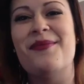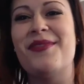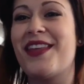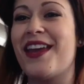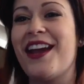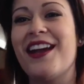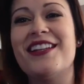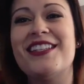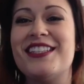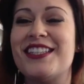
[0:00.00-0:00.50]

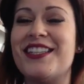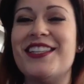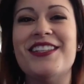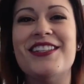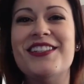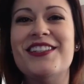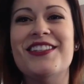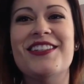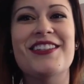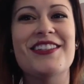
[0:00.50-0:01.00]
there
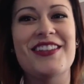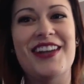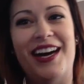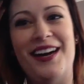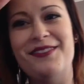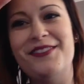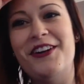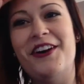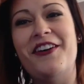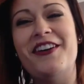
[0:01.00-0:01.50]
too,
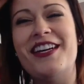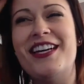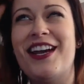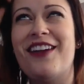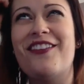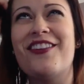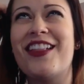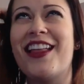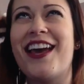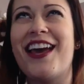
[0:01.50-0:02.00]
I'm going to
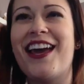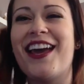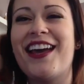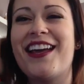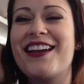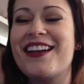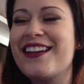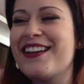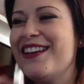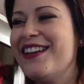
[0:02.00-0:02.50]

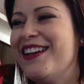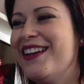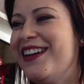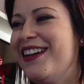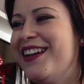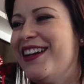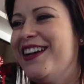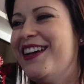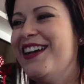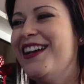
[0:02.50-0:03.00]
Neverland.
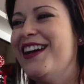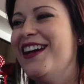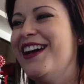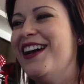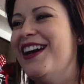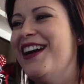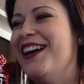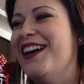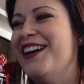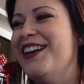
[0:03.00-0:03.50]

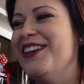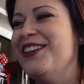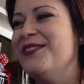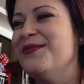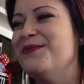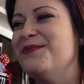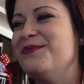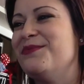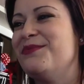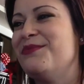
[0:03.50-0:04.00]

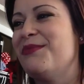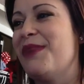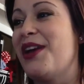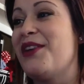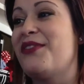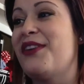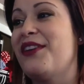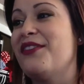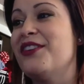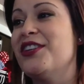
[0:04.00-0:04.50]
My
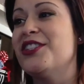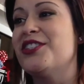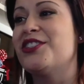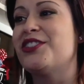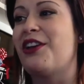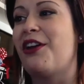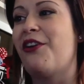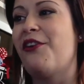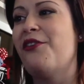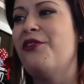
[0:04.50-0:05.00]
favorite
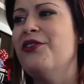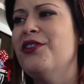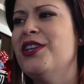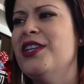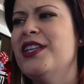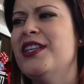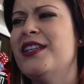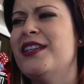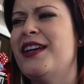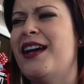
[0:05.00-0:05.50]
show
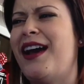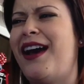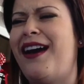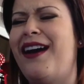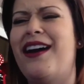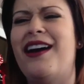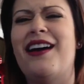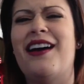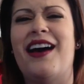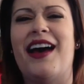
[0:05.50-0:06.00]

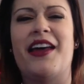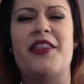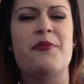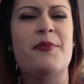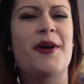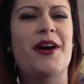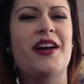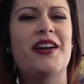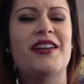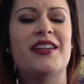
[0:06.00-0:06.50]
at the
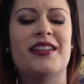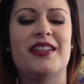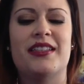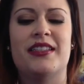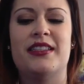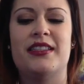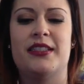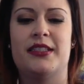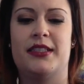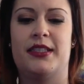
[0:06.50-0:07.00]
park,
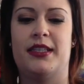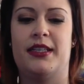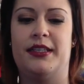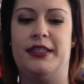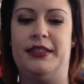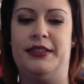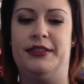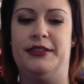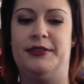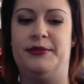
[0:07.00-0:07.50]

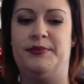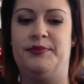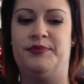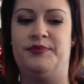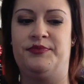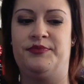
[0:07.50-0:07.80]
I